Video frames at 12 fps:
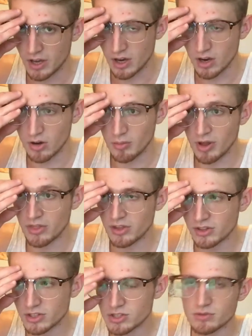Um, I
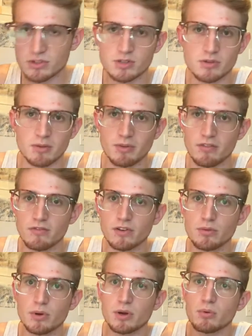think this was like my
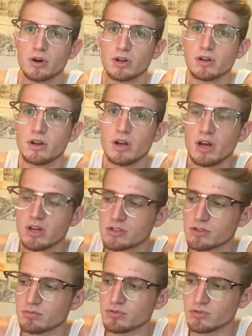fifth week working,
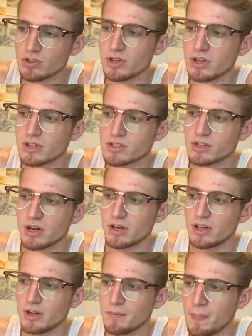so pretty
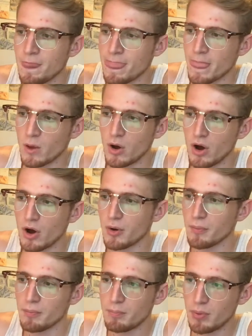exciting.
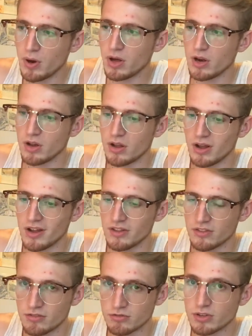Um, but
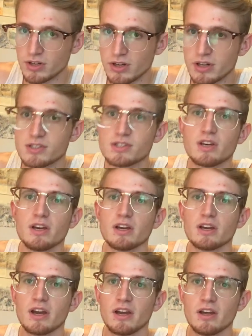the really nice
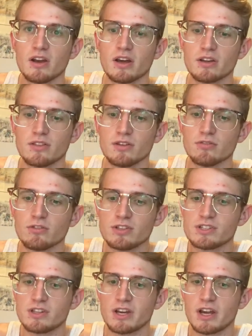thing and like the
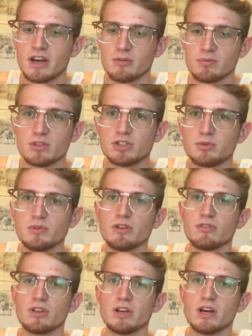reason that kind of pushed me
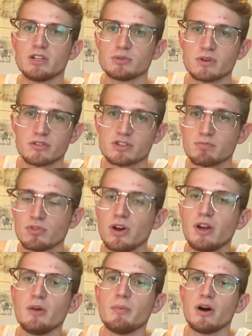over the edge when I was
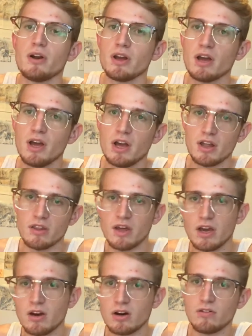praying about it
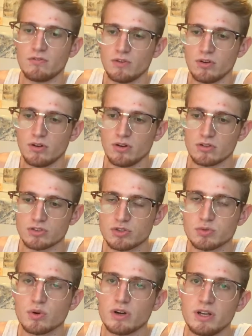they offer
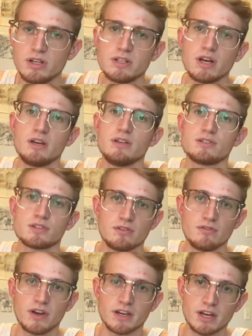20 days
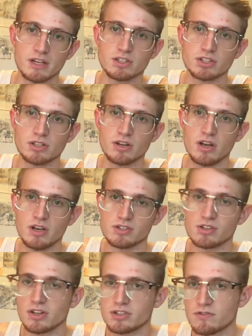of vacation.
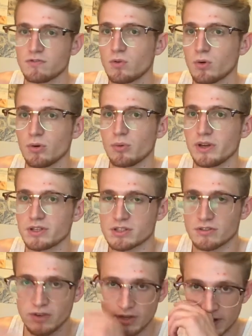So that's four weeks
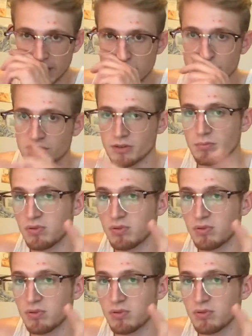of vacation.